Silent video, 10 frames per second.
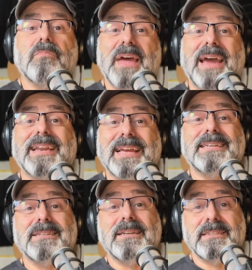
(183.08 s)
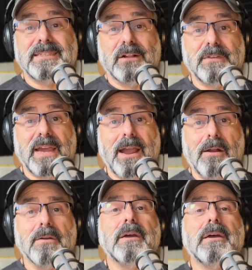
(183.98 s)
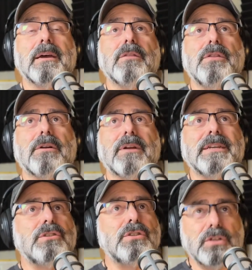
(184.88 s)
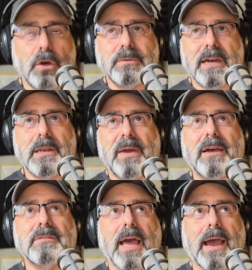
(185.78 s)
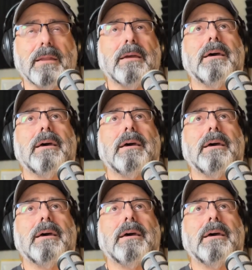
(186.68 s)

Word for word: That is self care. There is no doubt about that